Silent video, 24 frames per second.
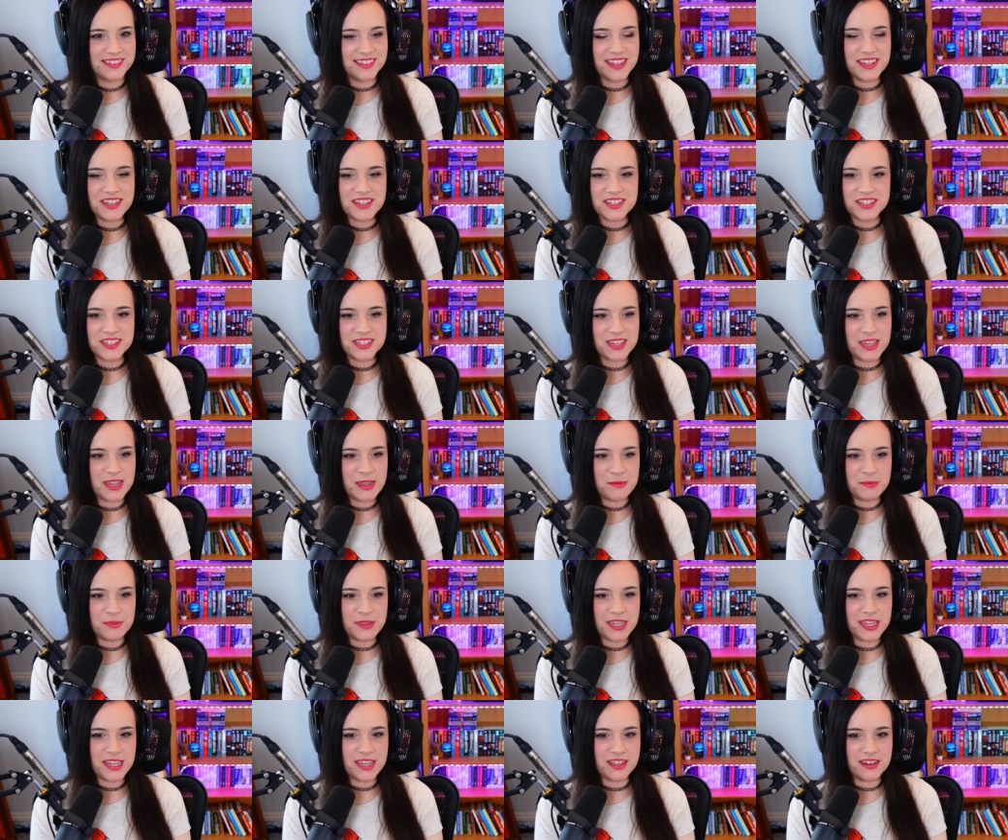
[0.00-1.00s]
They just keep
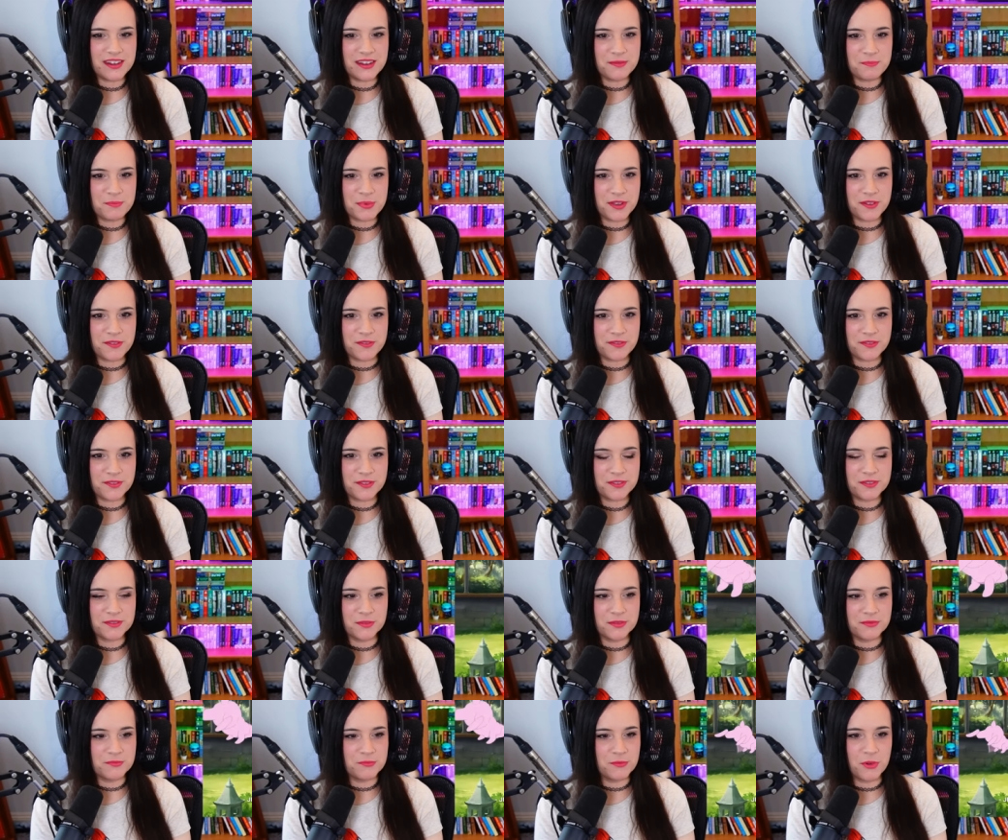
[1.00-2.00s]
thinking up of
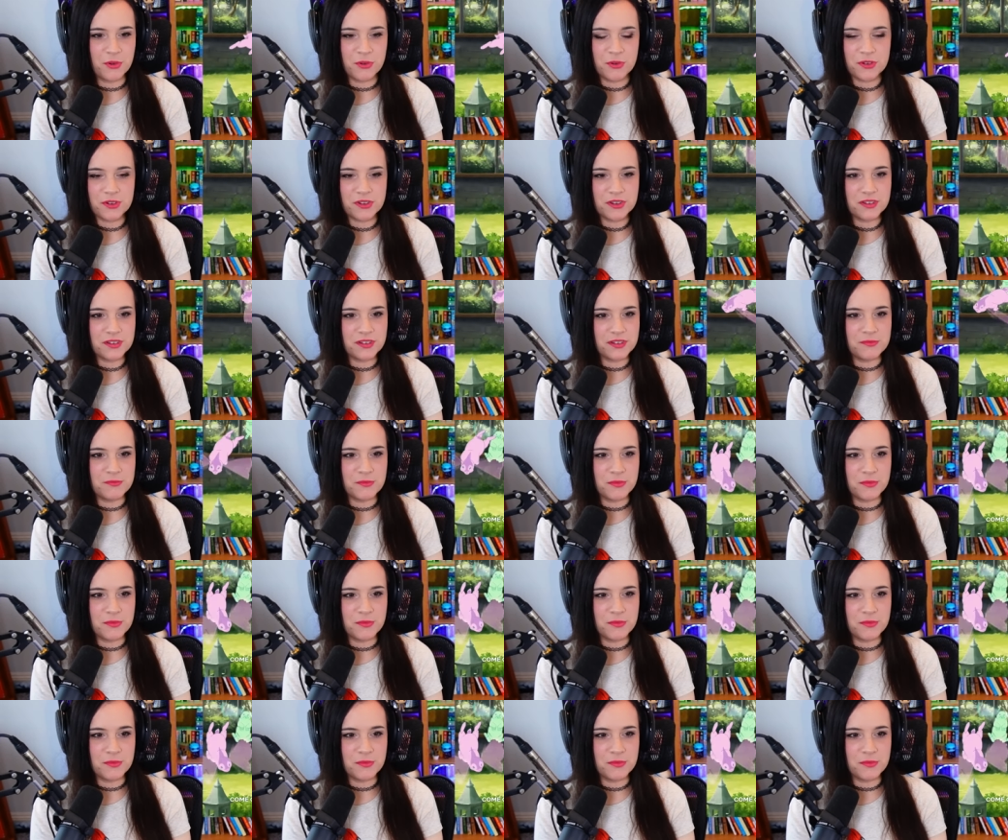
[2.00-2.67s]
more and